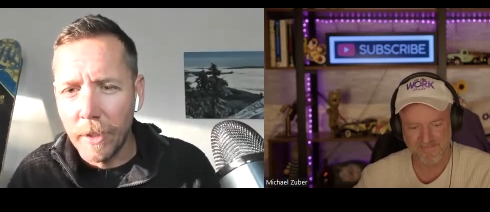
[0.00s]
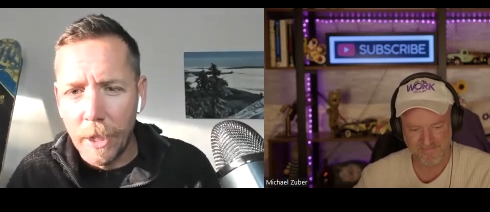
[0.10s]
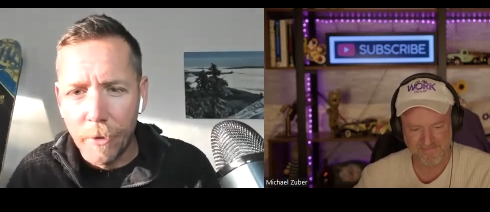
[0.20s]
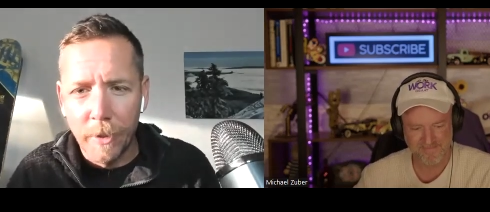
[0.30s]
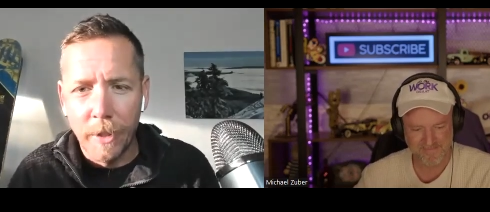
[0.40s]

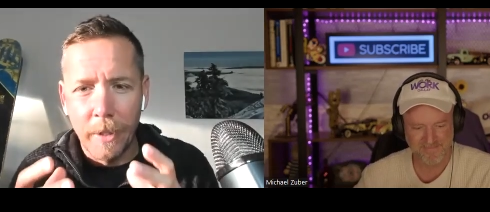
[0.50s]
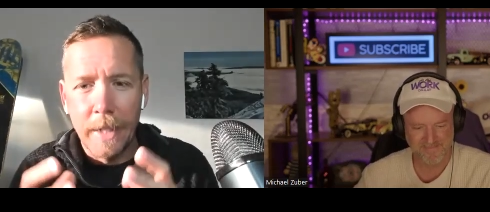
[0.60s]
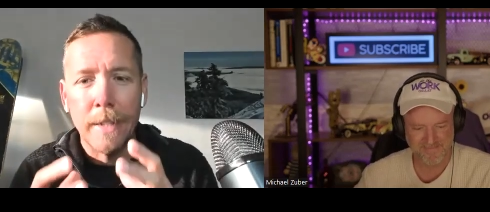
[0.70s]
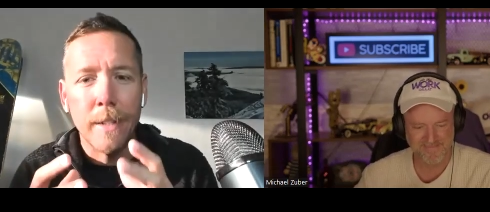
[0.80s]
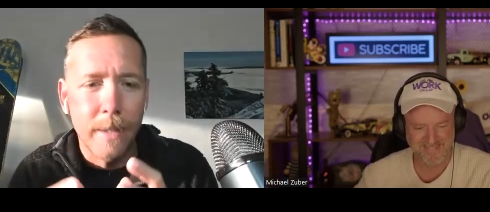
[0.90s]
Speaker 1: country that are
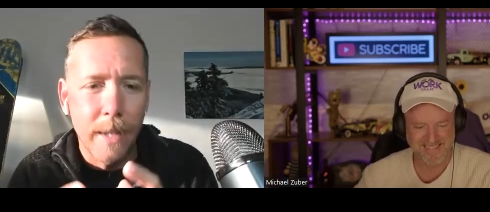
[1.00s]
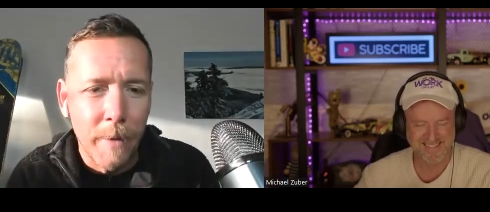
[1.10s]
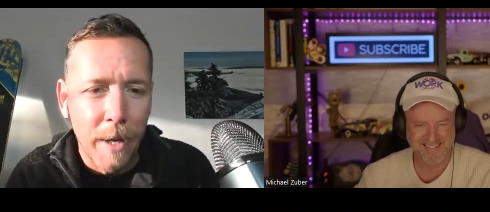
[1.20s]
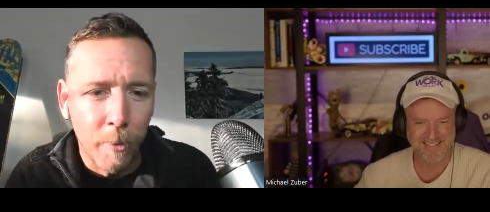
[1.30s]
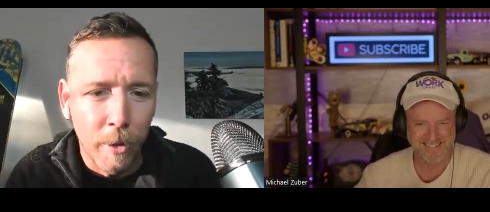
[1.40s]
in the same
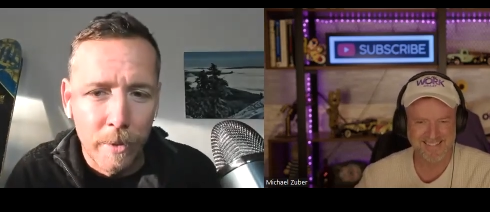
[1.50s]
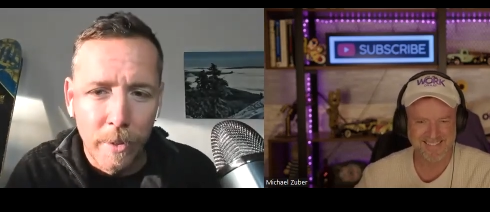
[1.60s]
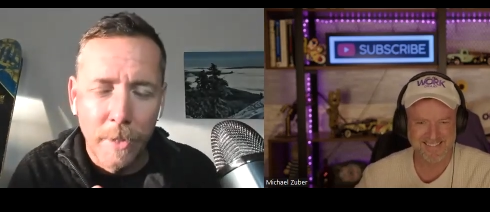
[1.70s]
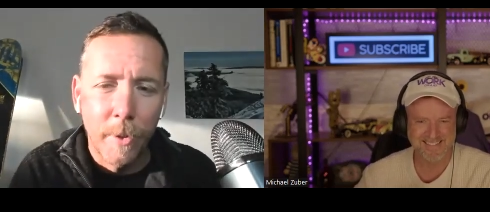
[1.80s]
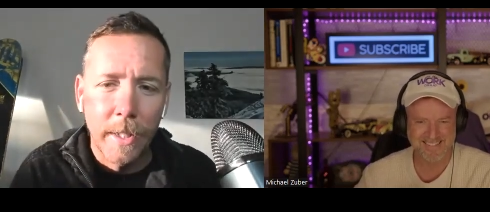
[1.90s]
network. So
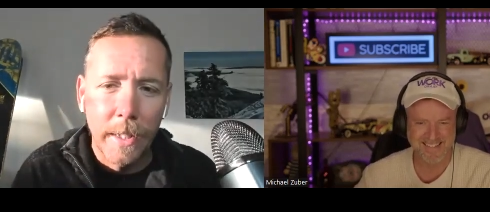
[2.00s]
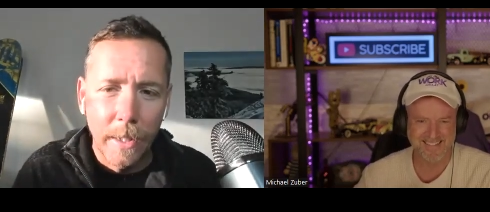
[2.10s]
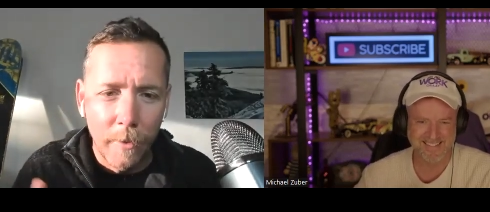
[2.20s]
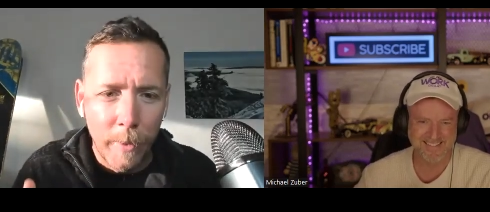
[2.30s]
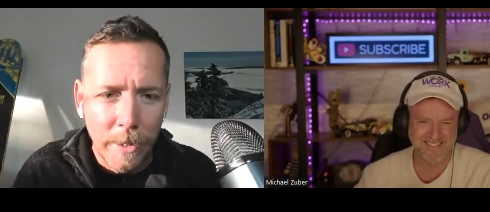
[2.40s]
that's one thing I
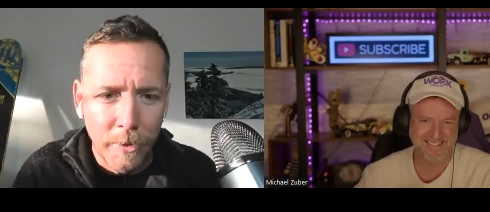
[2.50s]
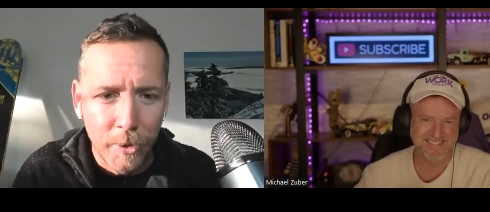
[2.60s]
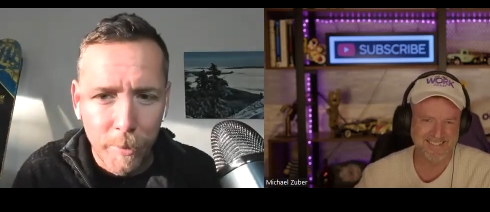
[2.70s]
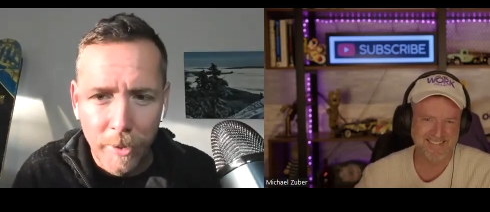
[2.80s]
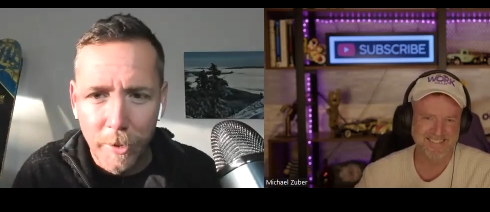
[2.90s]
love yeah. about you,
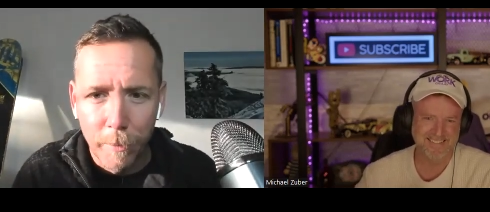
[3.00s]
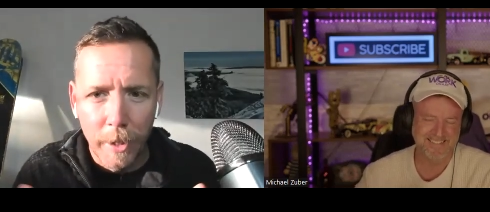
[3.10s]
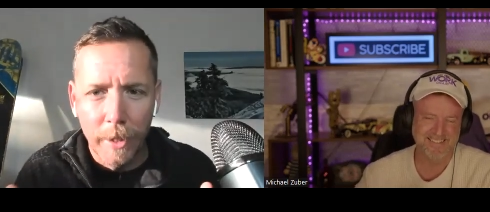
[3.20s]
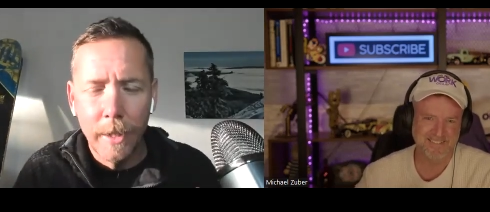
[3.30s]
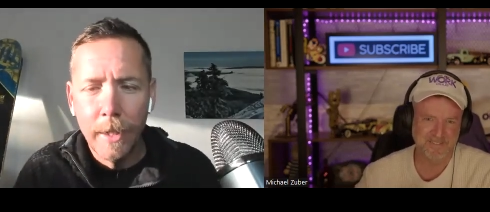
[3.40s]
Zuber, is you
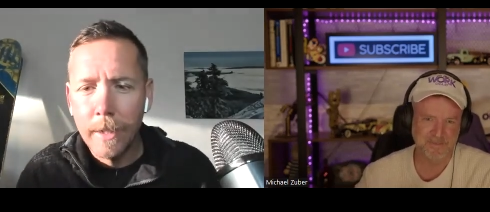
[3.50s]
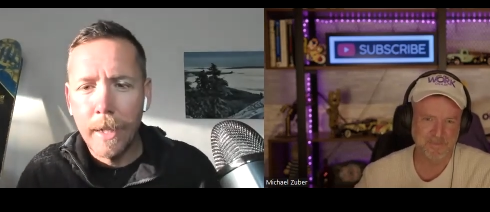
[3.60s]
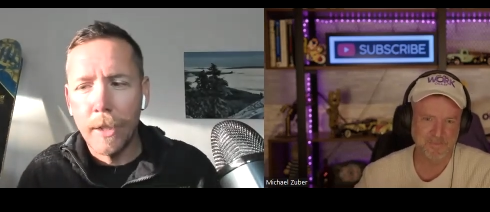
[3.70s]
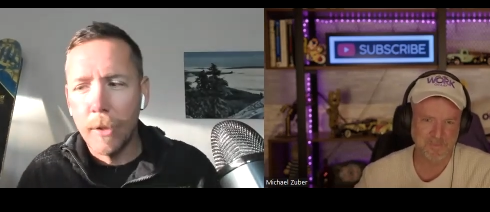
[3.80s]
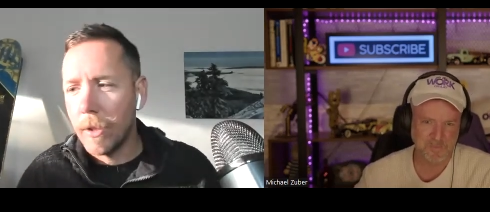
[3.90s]
bring
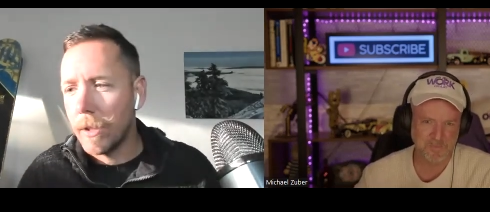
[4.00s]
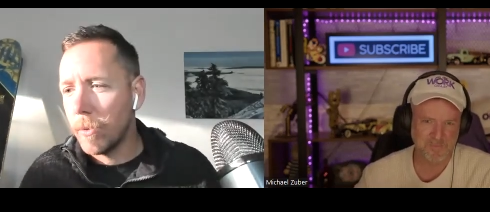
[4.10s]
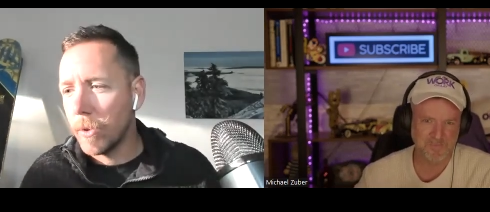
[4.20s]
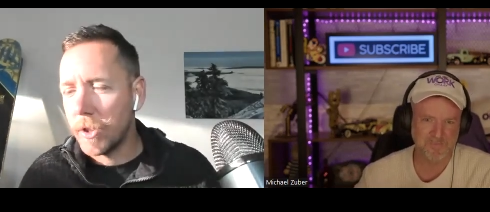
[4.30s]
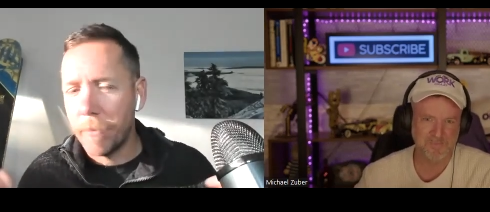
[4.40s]
not that we're
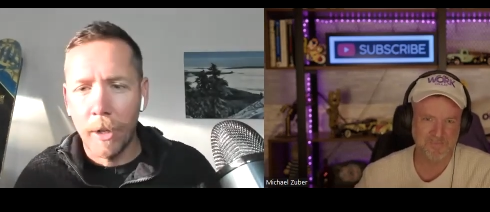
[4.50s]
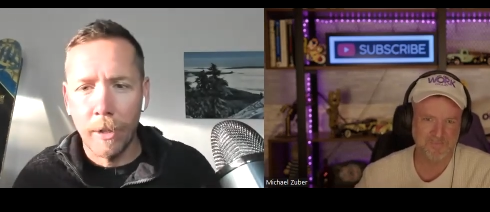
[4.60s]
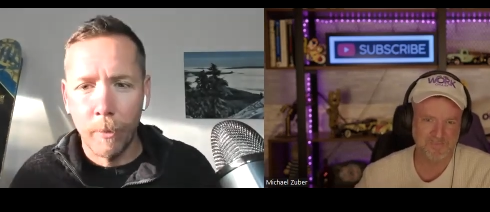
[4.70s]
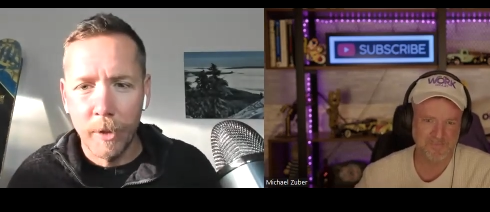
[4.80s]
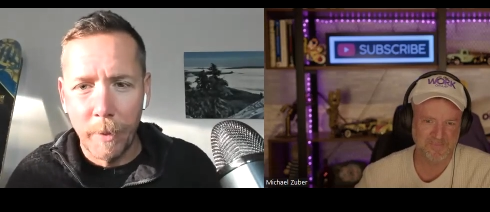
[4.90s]
we're smart
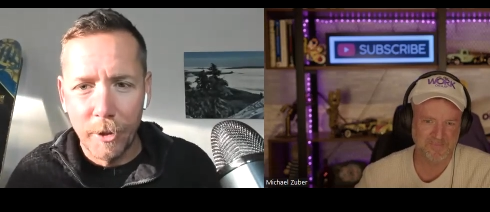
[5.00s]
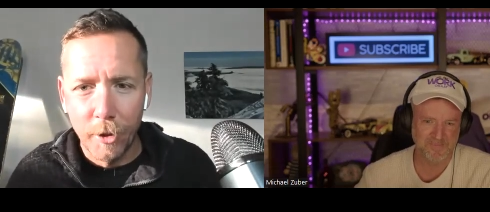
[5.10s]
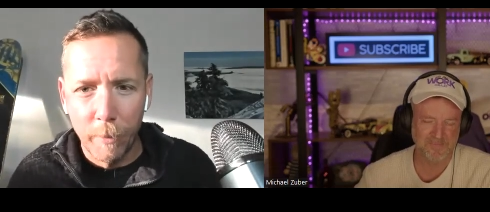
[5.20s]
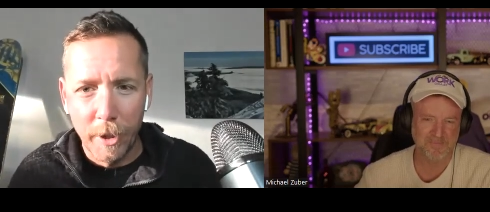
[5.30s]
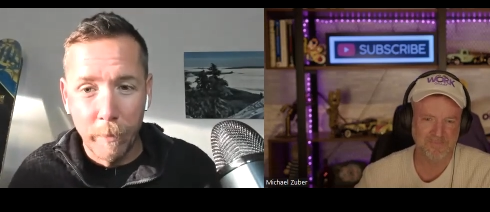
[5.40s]
or we're
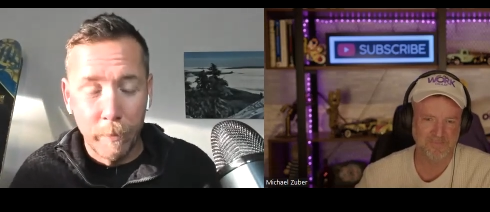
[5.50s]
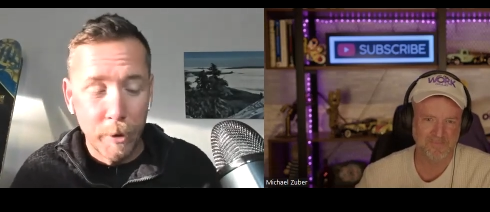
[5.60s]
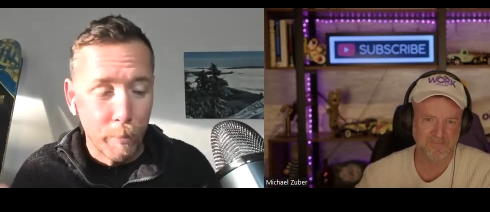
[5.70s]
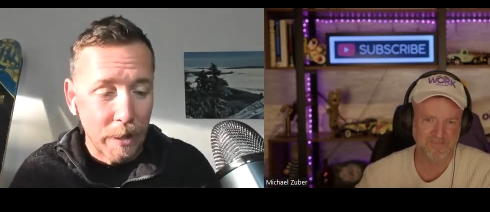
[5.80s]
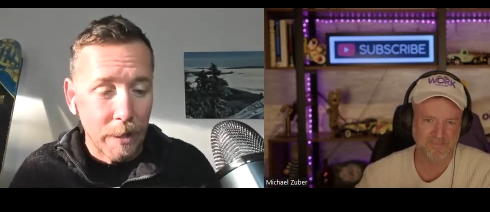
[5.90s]
special, but you
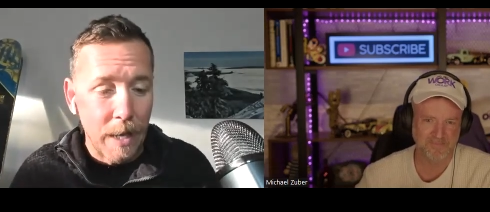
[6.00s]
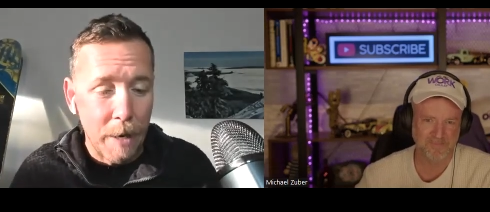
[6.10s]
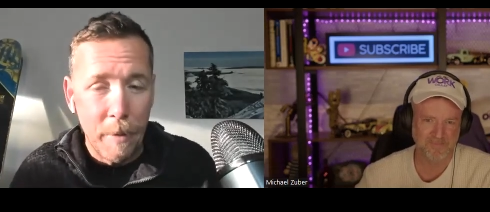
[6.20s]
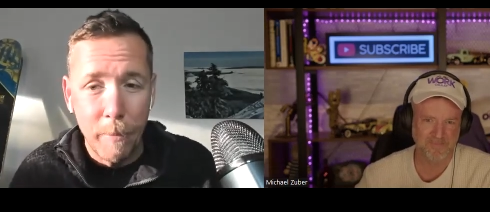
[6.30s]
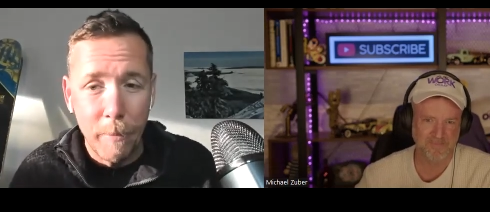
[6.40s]
you bring a lot
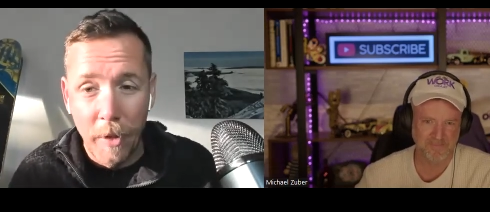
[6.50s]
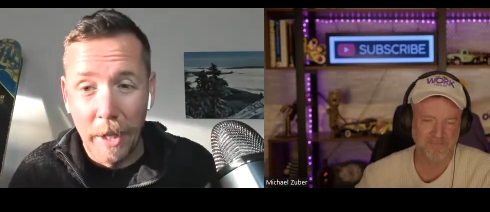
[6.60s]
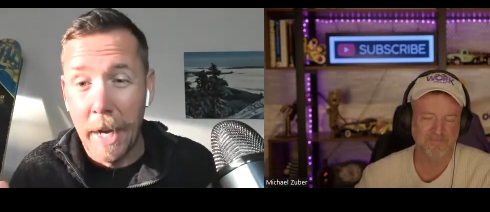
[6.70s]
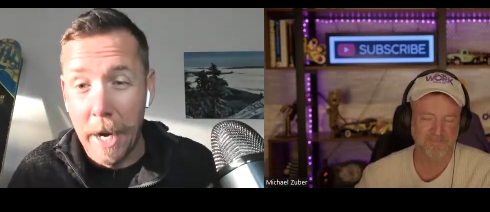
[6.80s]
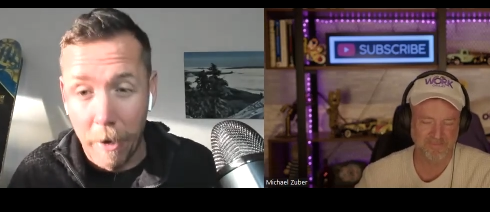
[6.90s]
of people
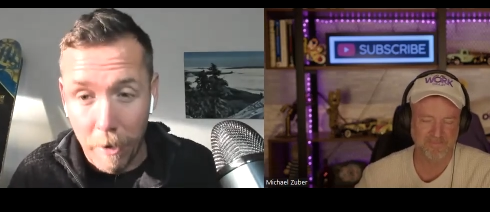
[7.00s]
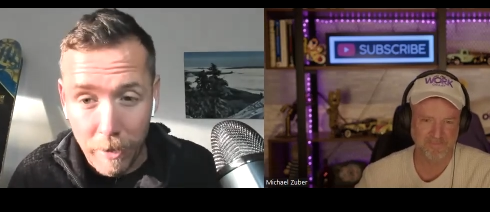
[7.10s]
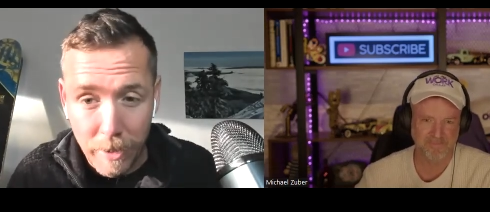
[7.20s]
that care